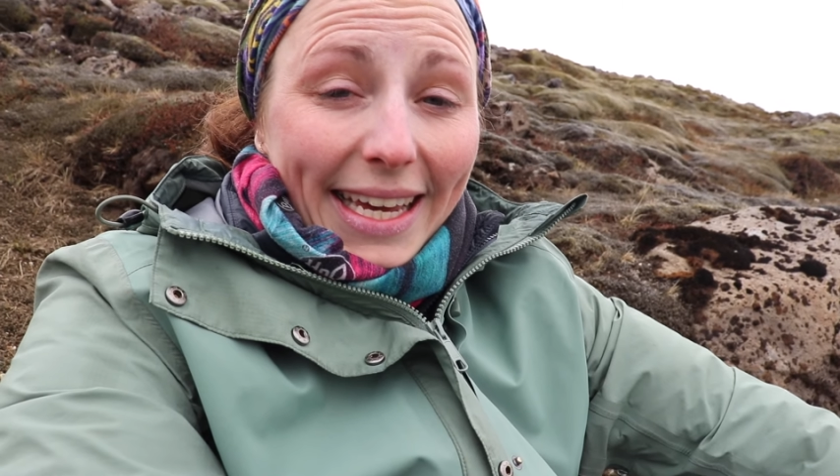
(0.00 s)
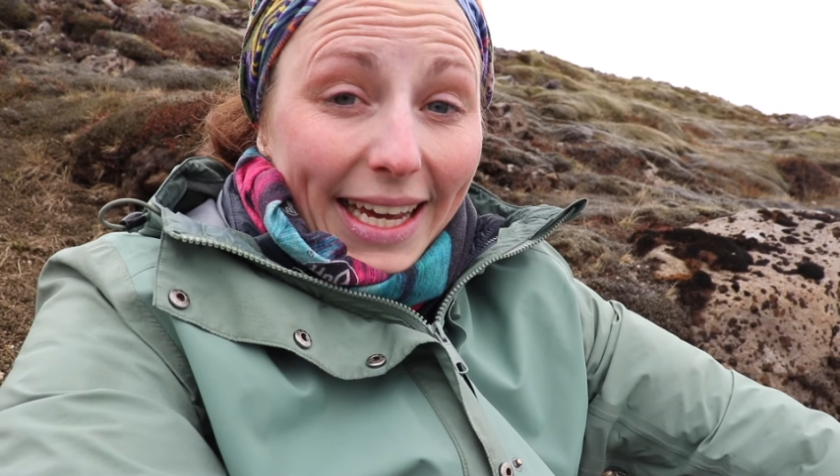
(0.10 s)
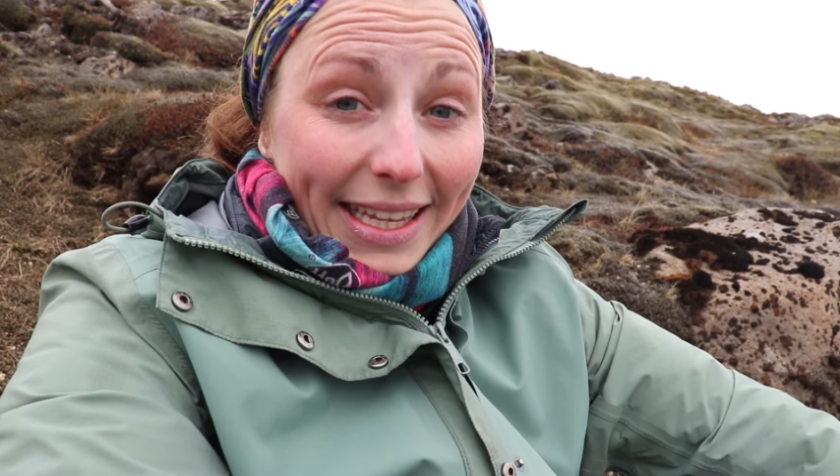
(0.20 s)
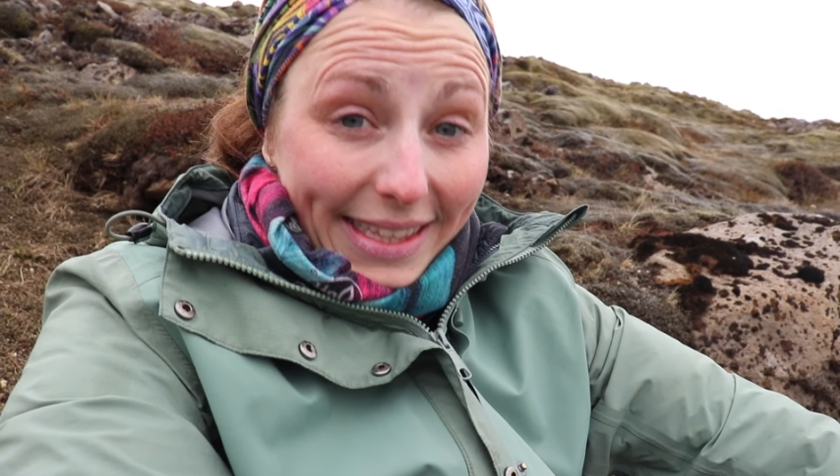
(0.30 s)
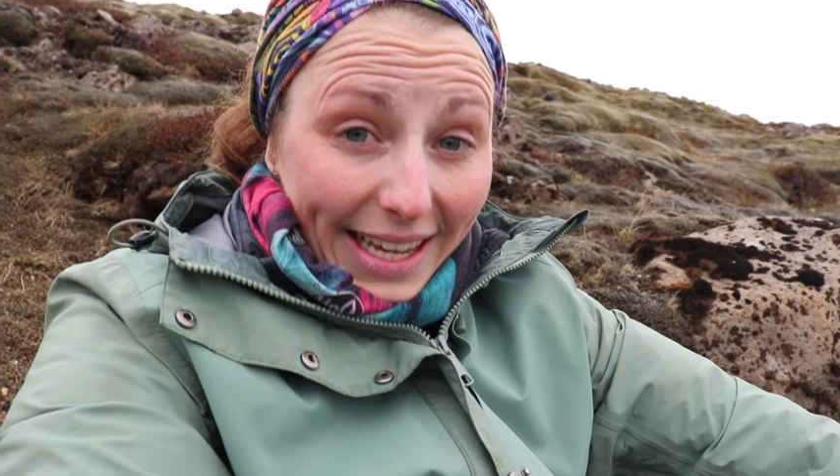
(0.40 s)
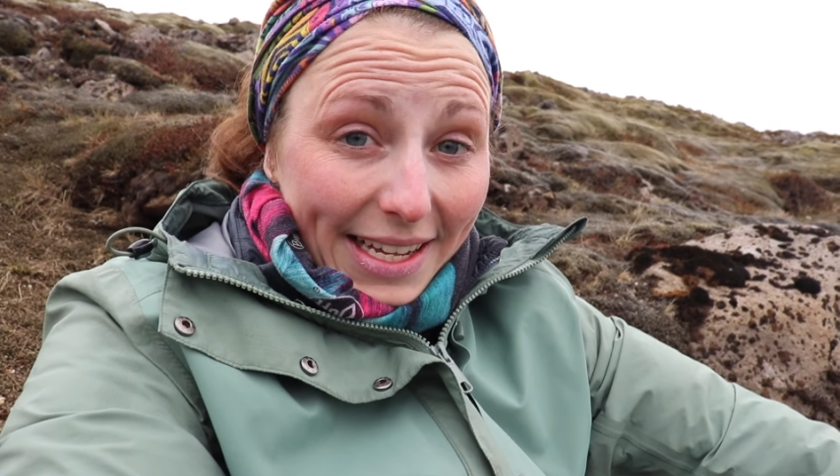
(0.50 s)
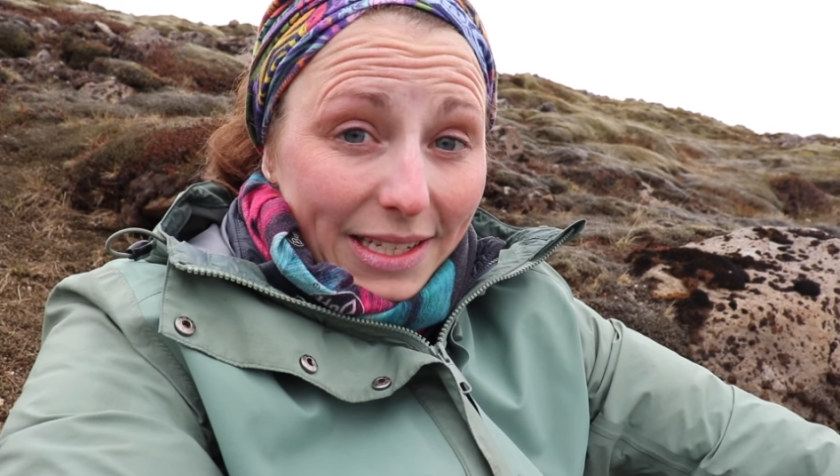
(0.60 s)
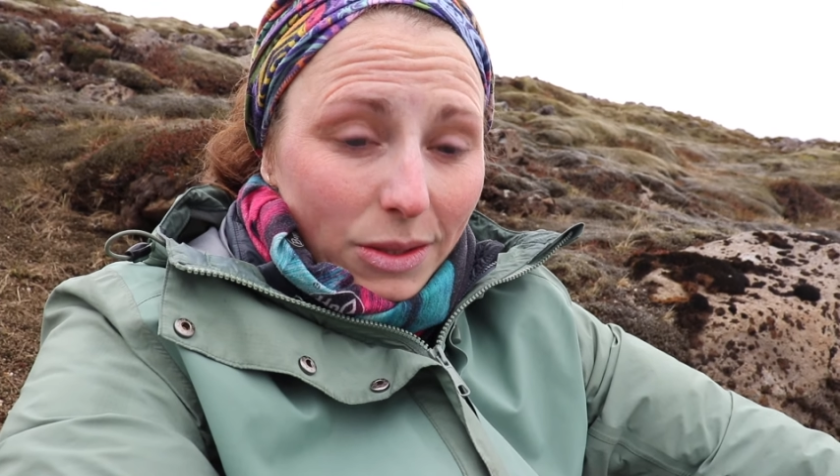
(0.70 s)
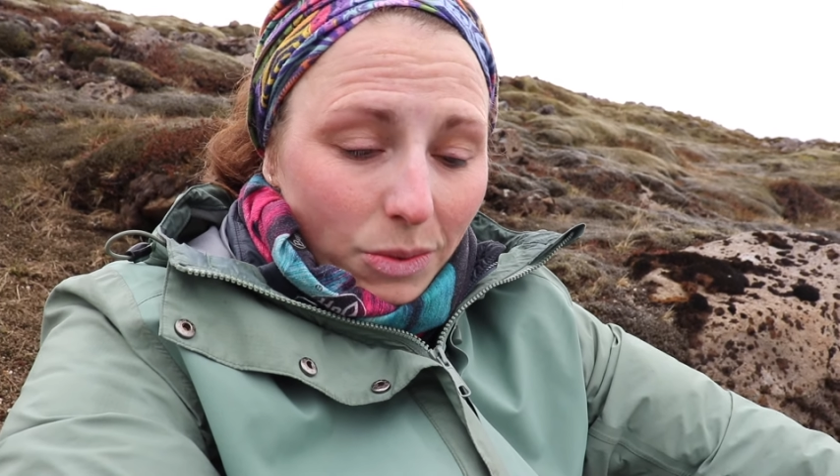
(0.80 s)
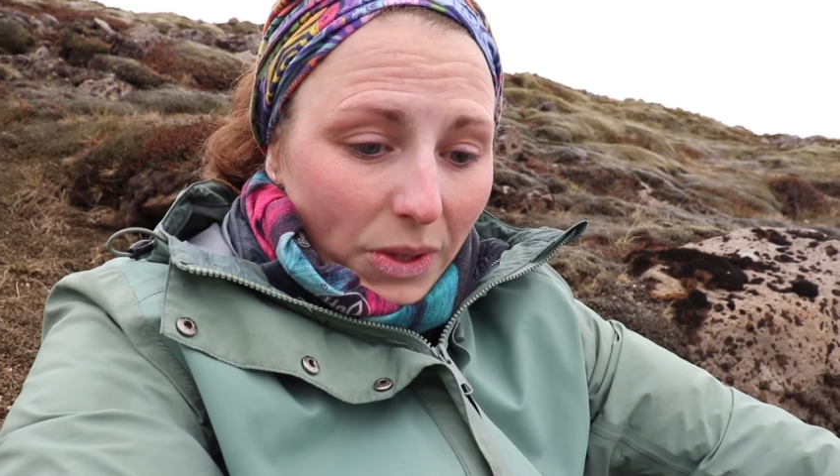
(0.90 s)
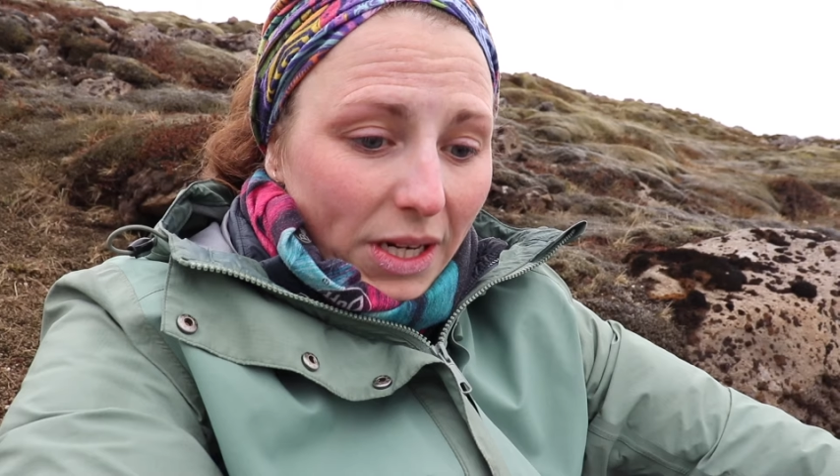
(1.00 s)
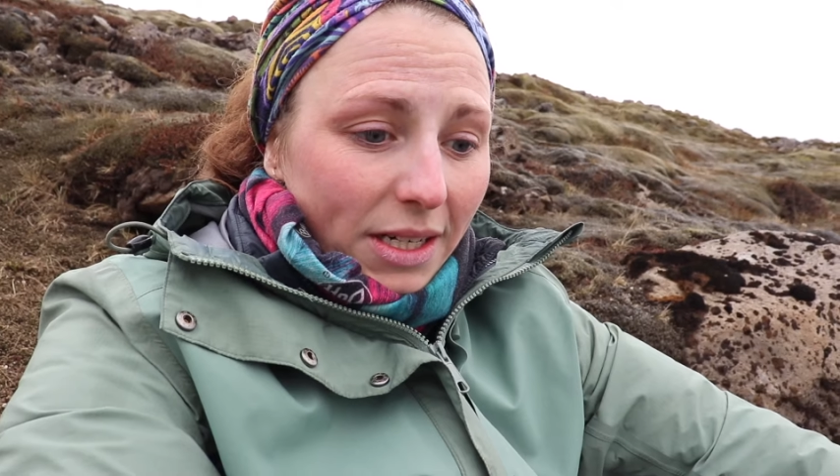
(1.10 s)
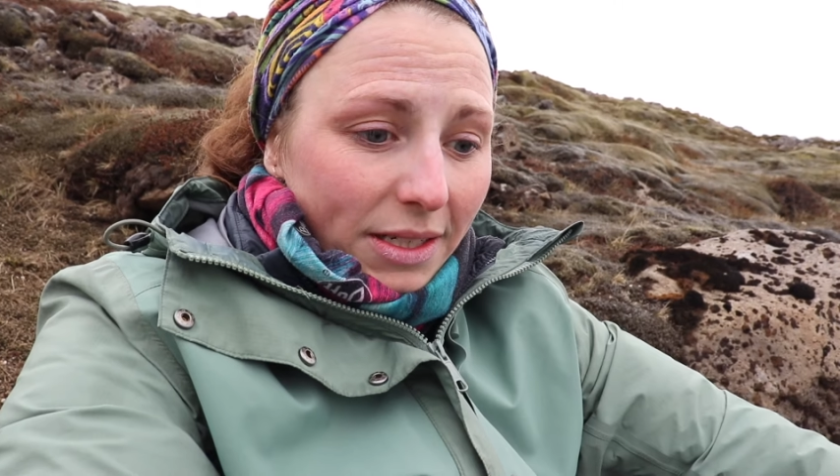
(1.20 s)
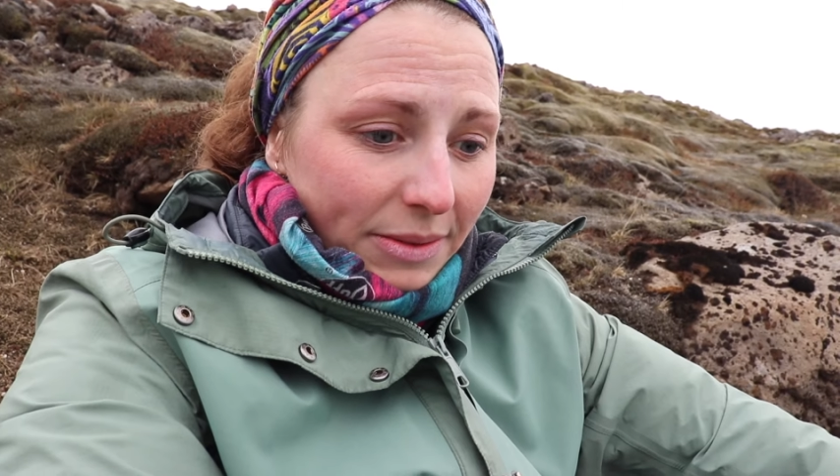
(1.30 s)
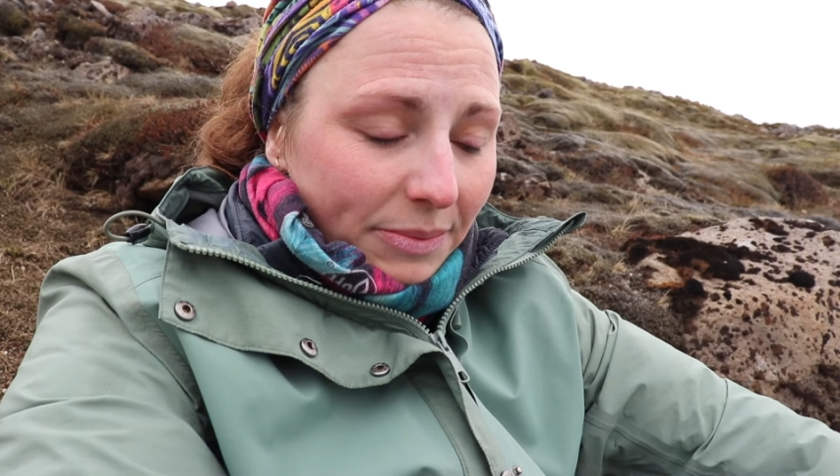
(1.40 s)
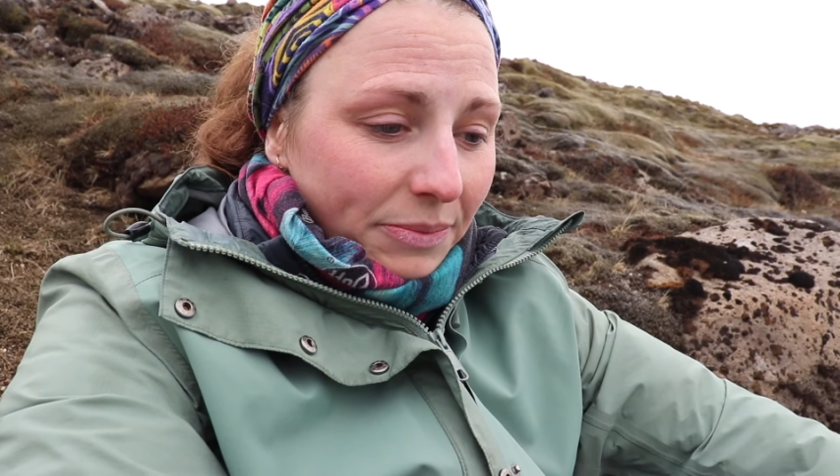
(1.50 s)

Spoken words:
And that's where